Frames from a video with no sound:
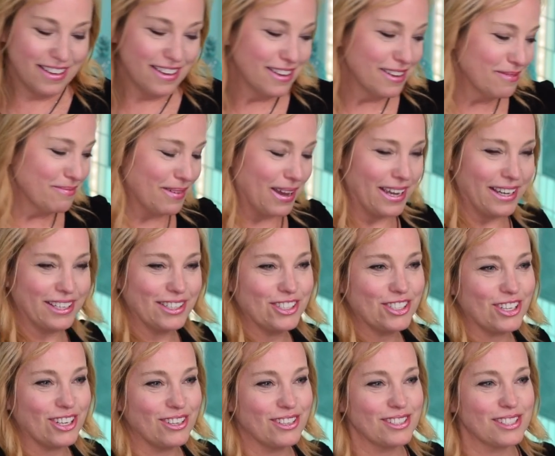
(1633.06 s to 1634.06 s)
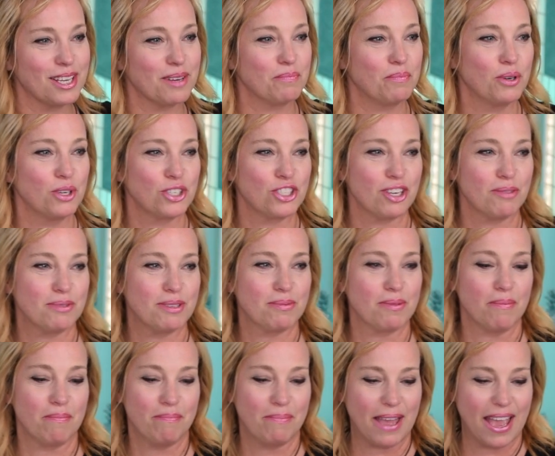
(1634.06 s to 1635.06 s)
Mike and Cheryl said push-ups have
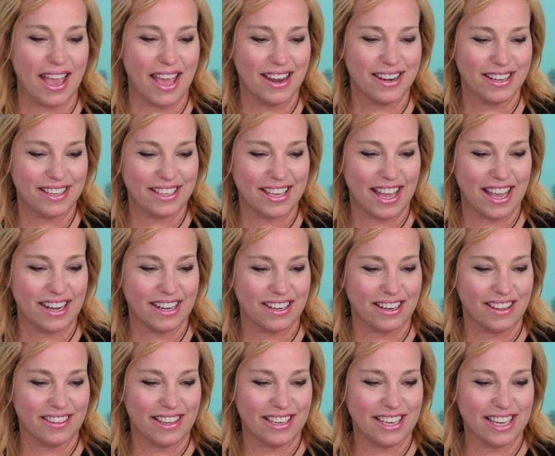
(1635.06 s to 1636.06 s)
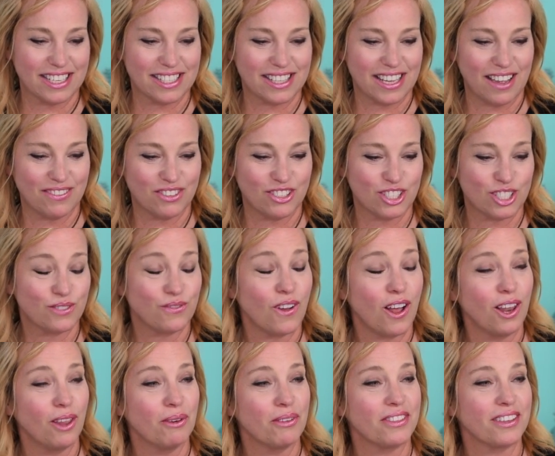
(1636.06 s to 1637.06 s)
been banned in Canada. They guess they have to just
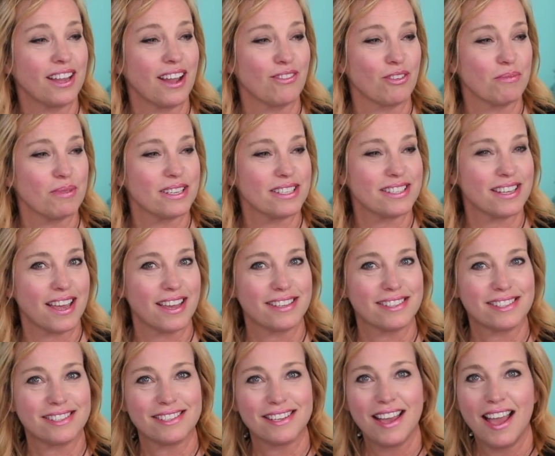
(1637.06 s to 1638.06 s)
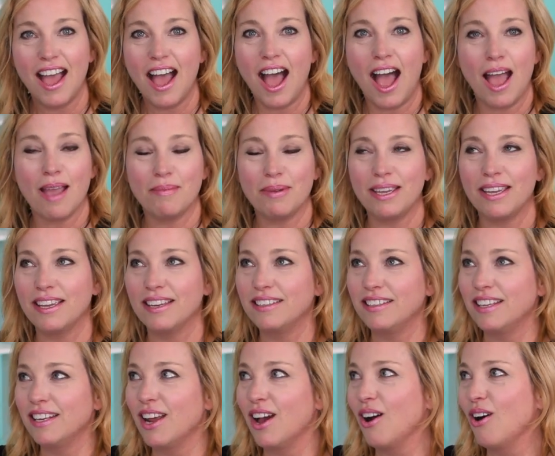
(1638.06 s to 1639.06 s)
follow what the government says. I mean, you
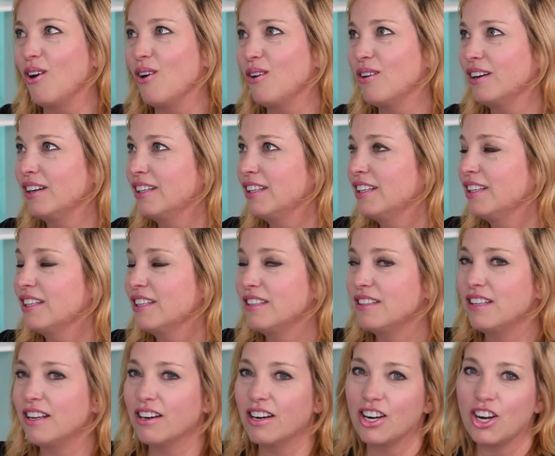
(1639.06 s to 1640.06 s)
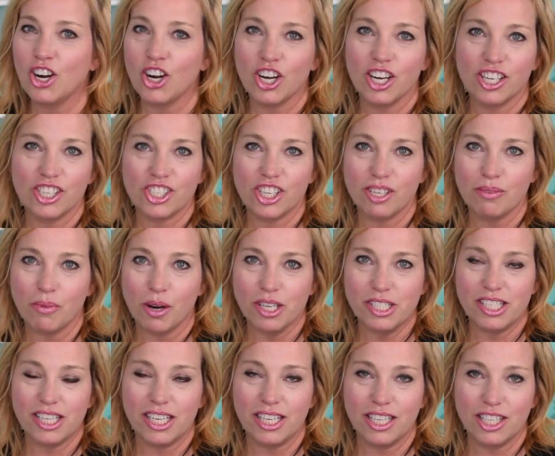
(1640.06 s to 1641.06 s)
know, they're encouraging
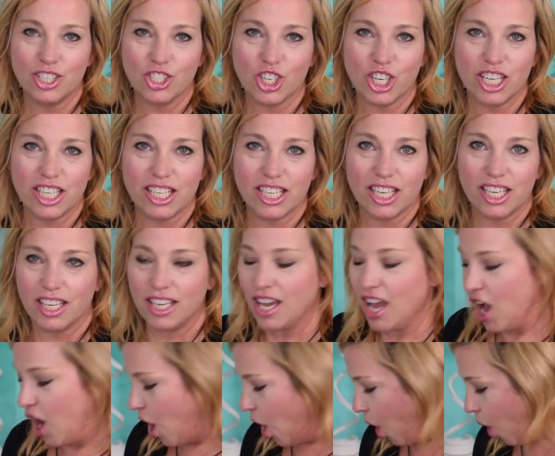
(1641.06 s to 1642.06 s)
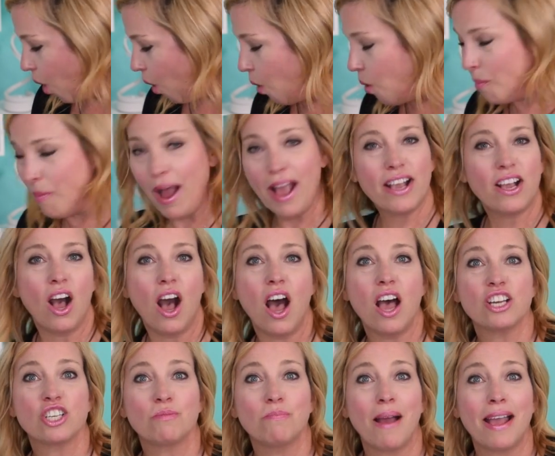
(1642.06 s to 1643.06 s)
martini drinking. Oh my
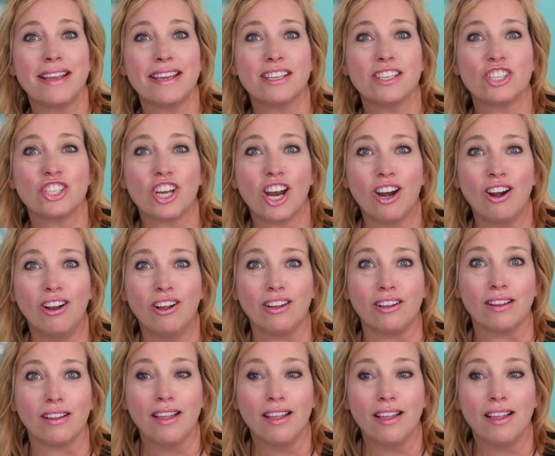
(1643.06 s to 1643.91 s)
gosh, Mike and Cheryl.